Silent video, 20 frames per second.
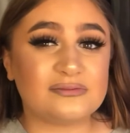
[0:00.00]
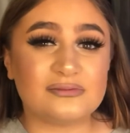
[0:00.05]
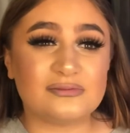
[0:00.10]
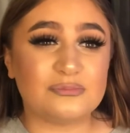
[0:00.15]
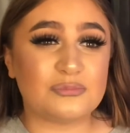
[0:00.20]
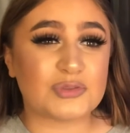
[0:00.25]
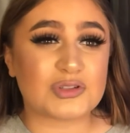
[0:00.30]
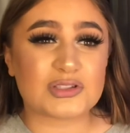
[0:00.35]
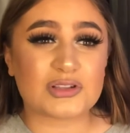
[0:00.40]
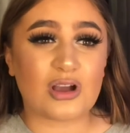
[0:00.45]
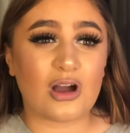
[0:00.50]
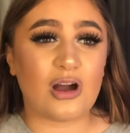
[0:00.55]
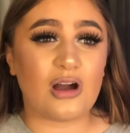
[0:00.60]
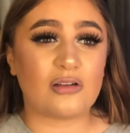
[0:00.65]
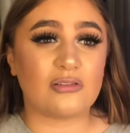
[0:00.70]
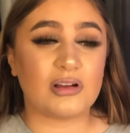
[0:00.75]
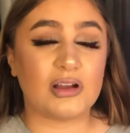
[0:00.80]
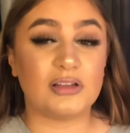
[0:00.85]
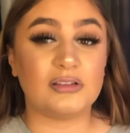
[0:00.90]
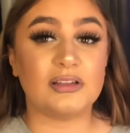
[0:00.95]

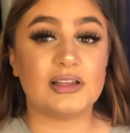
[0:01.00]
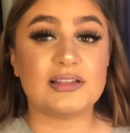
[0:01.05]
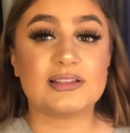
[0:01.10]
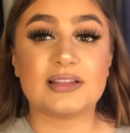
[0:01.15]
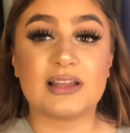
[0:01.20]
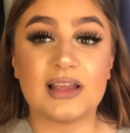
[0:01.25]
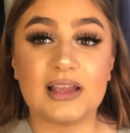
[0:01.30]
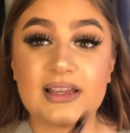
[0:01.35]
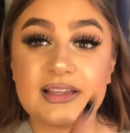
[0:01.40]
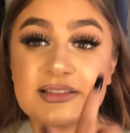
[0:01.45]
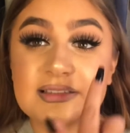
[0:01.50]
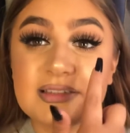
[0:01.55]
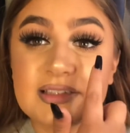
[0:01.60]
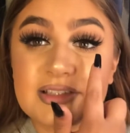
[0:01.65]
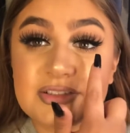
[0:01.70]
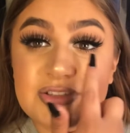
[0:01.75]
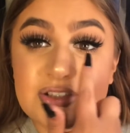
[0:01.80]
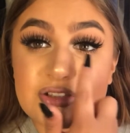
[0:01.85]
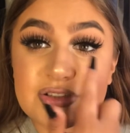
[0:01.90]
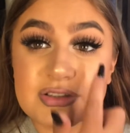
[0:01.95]
mascara unless it's
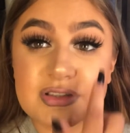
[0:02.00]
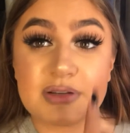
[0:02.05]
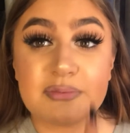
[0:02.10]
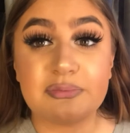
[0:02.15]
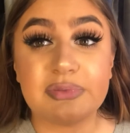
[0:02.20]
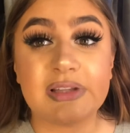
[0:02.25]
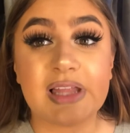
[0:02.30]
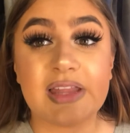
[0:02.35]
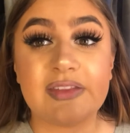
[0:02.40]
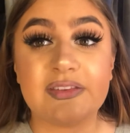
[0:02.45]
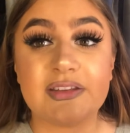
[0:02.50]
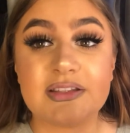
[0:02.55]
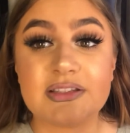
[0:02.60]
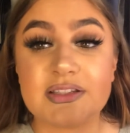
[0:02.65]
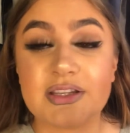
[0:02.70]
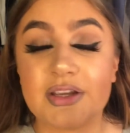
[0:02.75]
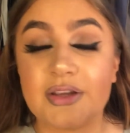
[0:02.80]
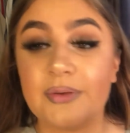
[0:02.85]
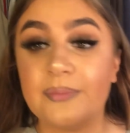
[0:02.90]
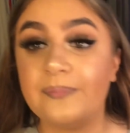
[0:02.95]
literally just to blend the
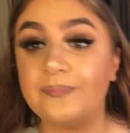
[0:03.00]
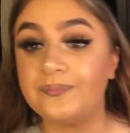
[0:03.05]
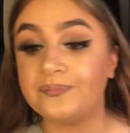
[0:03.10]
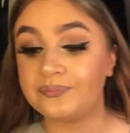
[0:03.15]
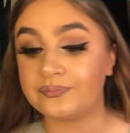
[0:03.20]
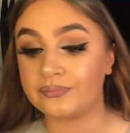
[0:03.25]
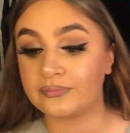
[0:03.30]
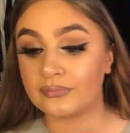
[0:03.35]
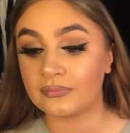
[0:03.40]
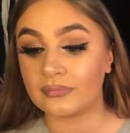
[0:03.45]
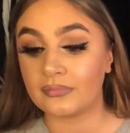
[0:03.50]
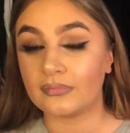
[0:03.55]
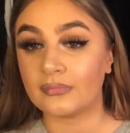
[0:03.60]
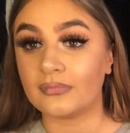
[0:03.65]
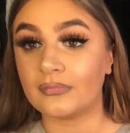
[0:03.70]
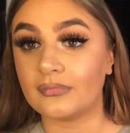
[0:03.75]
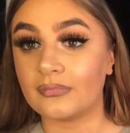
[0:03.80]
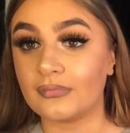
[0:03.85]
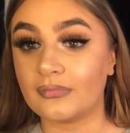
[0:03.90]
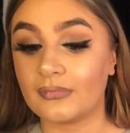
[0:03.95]
two.
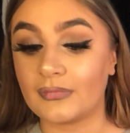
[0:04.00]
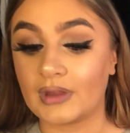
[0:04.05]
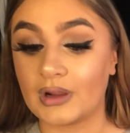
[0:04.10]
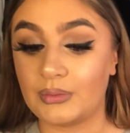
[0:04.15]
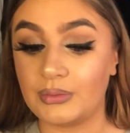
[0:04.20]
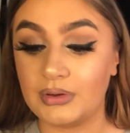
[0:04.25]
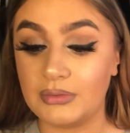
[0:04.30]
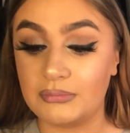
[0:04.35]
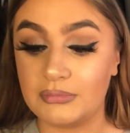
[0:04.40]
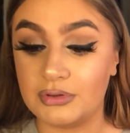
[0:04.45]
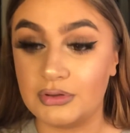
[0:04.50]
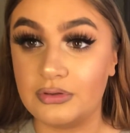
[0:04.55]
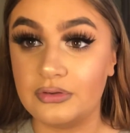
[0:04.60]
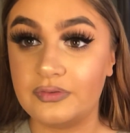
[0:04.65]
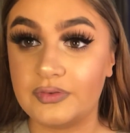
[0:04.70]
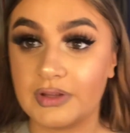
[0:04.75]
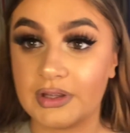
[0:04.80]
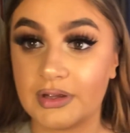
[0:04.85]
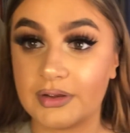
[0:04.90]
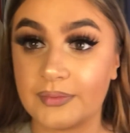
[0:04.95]
I want to move
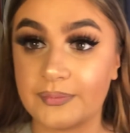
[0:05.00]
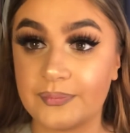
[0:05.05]
you.